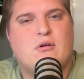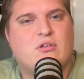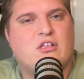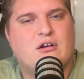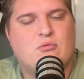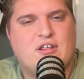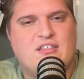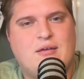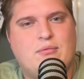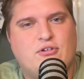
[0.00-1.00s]
I really like what
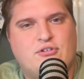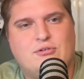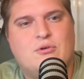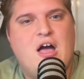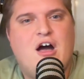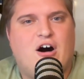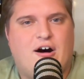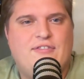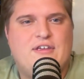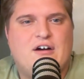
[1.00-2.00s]
he's able to do
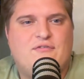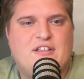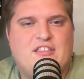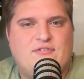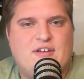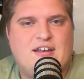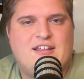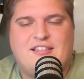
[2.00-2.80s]
on the offensive end.